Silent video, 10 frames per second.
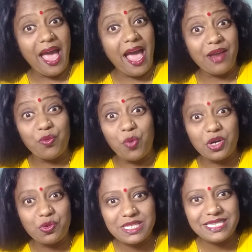And
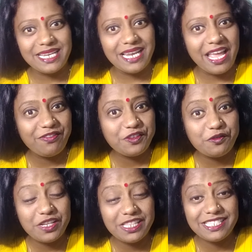what was left
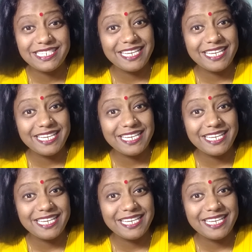with